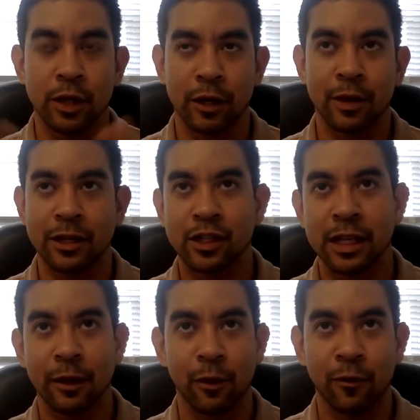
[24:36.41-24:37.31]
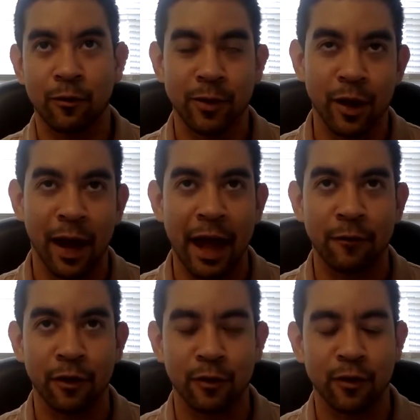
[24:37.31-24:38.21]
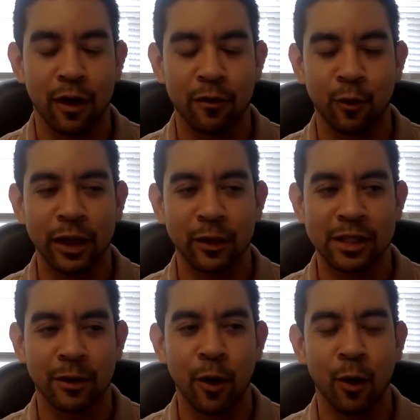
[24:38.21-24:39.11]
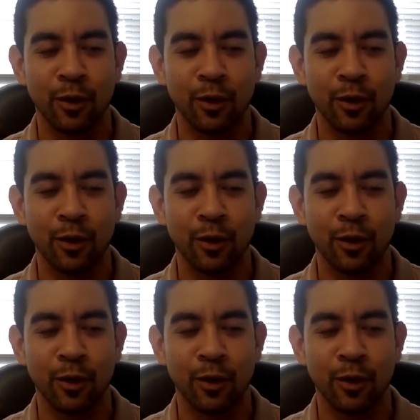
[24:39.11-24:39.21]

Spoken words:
Like you're not just dealing with a handful of windows in a home.